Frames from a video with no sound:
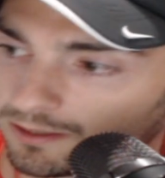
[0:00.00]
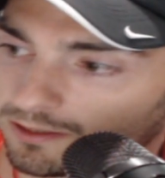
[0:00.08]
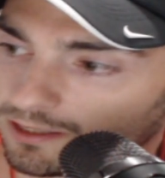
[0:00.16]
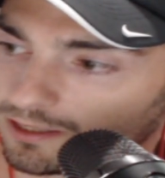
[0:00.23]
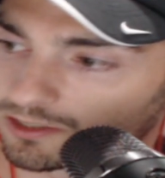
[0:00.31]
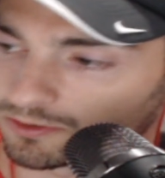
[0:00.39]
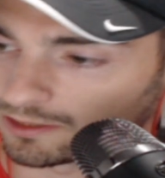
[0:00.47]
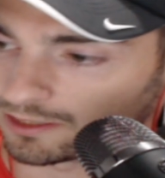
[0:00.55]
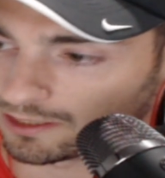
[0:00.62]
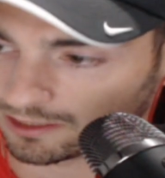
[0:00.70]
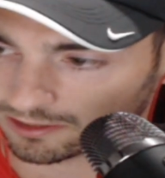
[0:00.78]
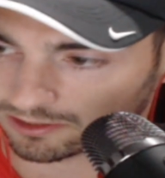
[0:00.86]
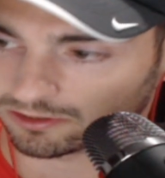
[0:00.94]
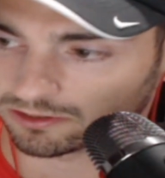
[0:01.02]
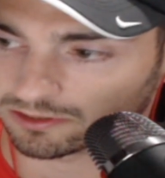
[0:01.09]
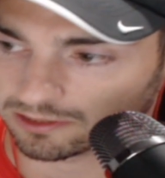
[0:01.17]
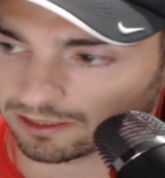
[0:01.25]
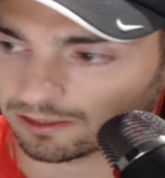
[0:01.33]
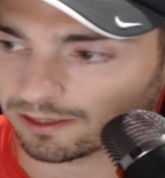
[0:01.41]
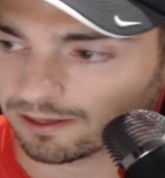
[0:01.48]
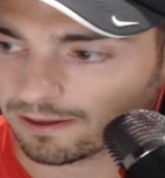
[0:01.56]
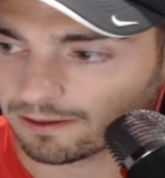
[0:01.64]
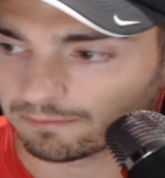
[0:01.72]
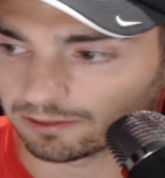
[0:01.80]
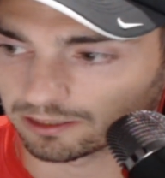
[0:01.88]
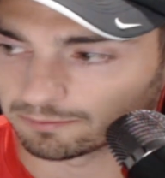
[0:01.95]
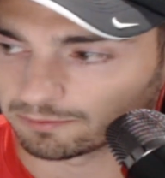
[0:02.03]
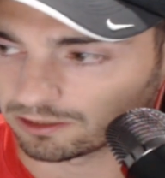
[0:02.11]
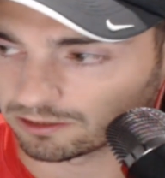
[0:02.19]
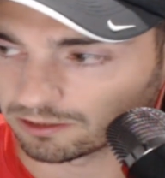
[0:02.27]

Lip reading: this one is USA Pickleball